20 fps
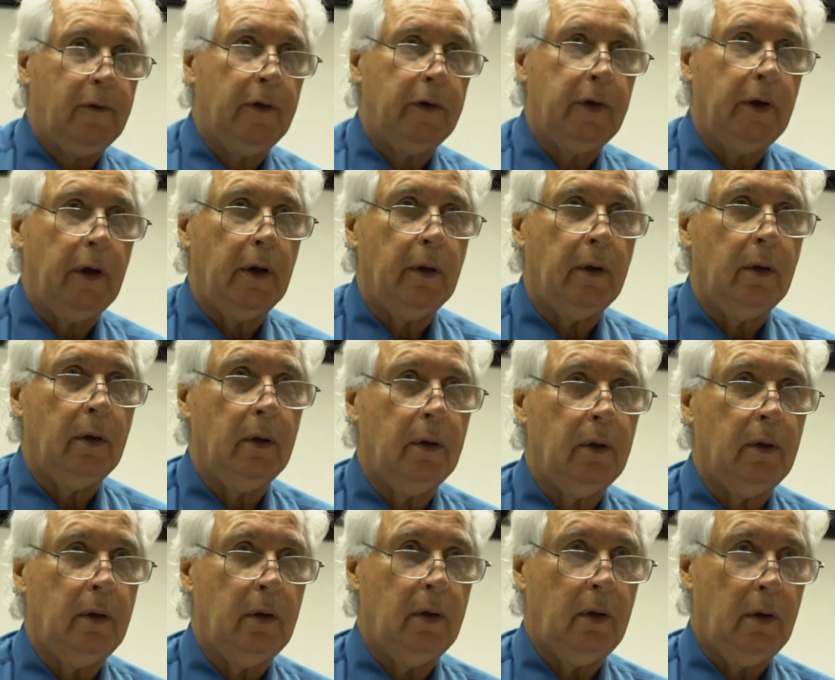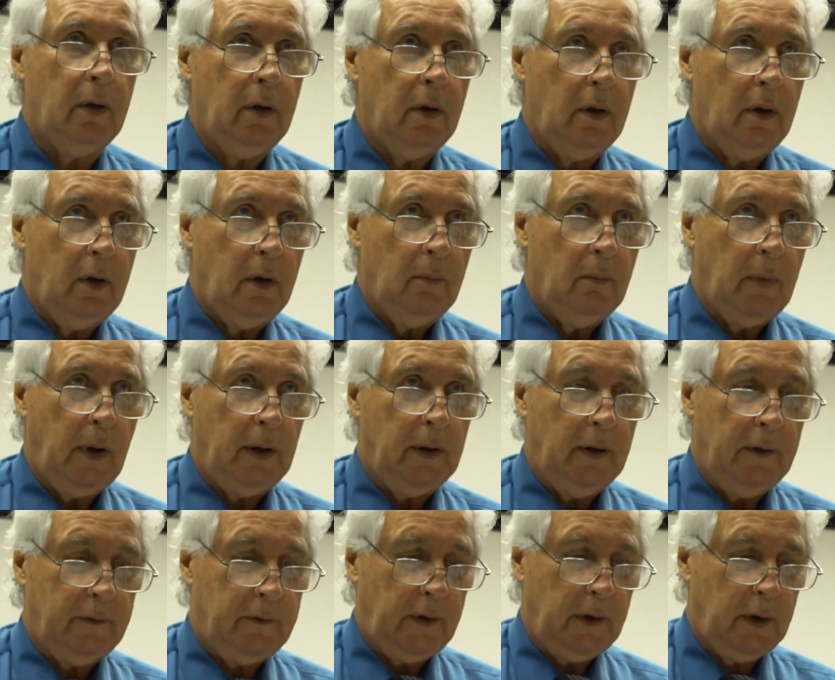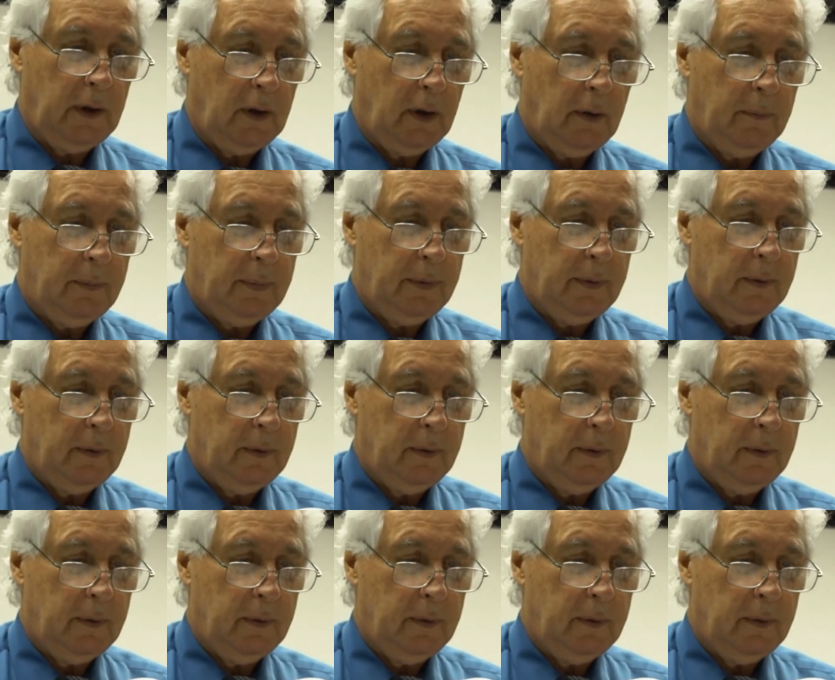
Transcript: his head by lifting it up.